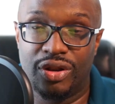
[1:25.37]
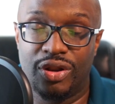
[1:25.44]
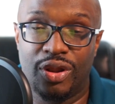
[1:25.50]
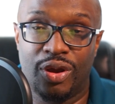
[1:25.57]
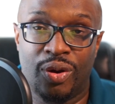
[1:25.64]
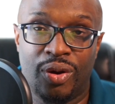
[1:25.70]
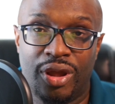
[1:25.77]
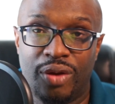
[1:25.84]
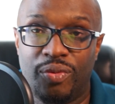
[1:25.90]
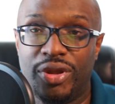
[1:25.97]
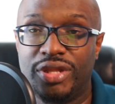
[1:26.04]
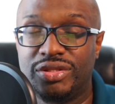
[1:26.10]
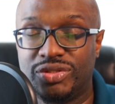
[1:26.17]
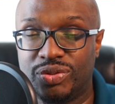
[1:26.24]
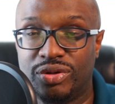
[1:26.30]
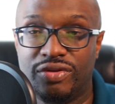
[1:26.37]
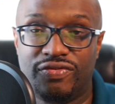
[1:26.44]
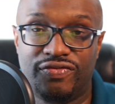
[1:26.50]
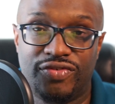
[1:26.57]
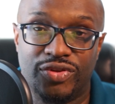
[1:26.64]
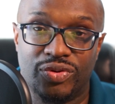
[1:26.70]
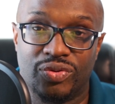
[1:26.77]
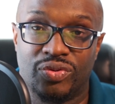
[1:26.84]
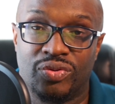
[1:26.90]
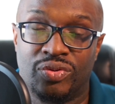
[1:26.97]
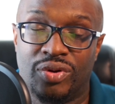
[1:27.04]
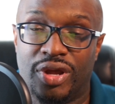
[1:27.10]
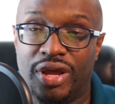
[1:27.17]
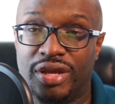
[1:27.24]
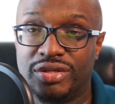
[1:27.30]
Now, I went to a few
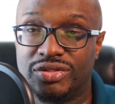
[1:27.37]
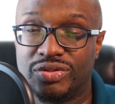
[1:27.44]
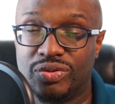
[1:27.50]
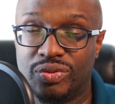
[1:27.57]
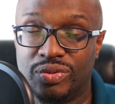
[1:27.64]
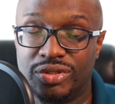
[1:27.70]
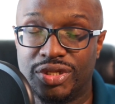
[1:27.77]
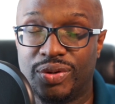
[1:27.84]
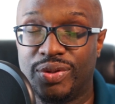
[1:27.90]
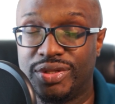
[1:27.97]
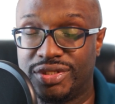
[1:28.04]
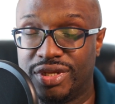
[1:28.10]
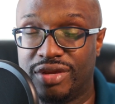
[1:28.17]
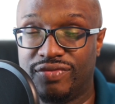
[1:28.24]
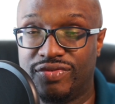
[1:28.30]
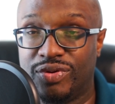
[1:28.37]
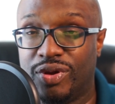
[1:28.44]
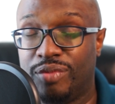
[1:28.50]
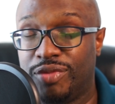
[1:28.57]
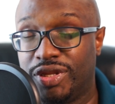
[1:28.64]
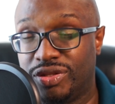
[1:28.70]
high schools, and when I say a few, I mean